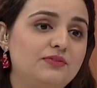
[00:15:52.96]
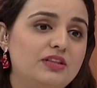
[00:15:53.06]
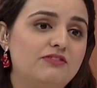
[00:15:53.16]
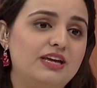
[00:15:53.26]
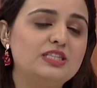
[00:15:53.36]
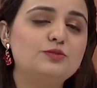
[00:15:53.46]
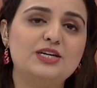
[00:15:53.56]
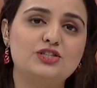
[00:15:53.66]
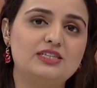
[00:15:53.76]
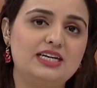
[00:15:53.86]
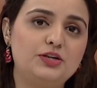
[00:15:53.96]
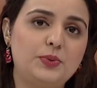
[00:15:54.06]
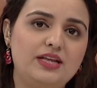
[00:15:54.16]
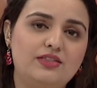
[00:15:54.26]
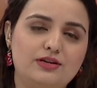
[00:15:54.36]
with a very special day.
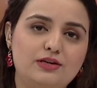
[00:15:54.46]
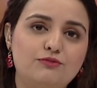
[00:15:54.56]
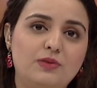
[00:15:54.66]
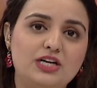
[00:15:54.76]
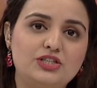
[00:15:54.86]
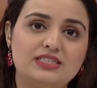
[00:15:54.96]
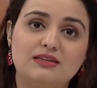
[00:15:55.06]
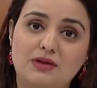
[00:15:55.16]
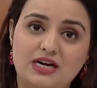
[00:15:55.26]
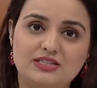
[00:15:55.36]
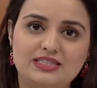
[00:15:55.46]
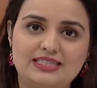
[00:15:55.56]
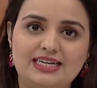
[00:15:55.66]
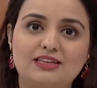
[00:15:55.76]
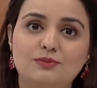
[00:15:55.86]
23rd of March is the Martyrs
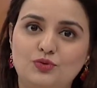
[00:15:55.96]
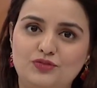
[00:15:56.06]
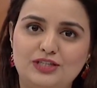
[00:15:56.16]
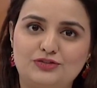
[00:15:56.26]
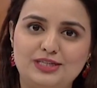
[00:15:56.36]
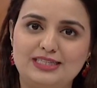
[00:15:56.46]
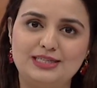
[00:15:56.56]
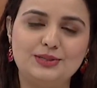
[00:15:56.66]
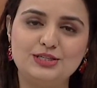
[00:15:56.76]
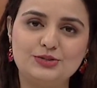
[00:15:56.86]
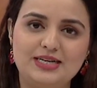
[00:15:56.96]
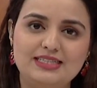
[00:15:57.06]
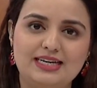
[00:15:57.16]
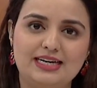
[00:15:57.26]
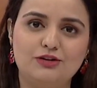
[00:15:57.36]
Day. The movie is releasing on
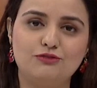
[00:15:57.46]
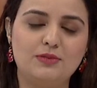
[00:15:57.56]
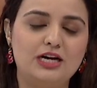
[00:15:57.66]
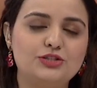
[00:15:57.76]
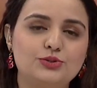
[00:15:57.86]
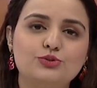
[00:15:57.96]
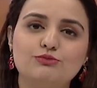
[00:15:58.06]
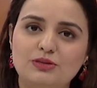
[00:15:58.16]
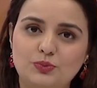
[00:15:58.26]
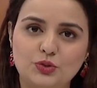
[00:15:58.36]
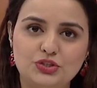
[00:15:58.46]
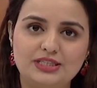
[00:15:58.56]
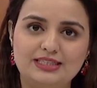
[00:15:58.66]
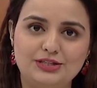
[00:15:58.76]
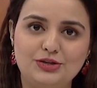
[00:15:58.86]
22nd of March. You should be
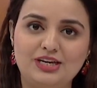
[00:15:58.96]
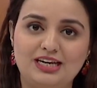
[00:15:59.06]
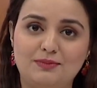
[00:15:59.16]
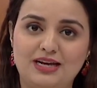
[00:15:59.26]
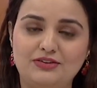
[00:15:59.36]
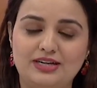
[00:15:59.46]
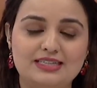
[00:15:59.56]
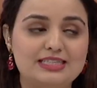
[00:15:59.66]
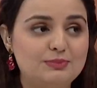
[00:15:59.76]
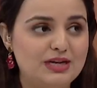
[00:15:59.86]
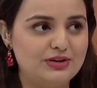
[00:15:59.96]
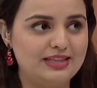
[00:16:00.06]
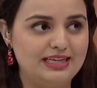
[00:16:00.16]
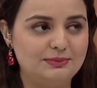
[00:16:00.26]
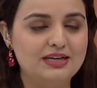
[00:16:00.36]
watching it in your nearby theatres. But
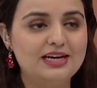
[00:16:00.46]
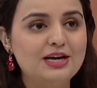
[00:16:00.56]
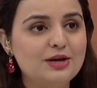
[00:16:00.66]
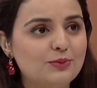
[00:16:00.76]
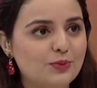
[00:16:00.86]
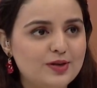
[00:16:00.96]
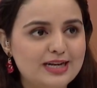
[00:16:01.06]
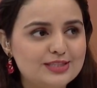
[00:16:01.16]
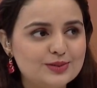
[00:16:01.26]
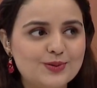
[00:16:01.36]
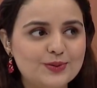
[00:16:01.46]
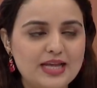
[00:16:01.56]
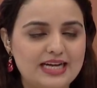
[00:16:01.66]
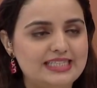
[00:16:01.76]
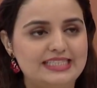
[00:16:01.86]
Randeep, won't let you go
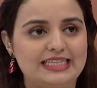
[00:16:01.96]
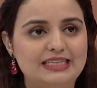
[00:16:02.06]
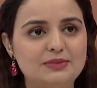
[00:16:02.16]
that easily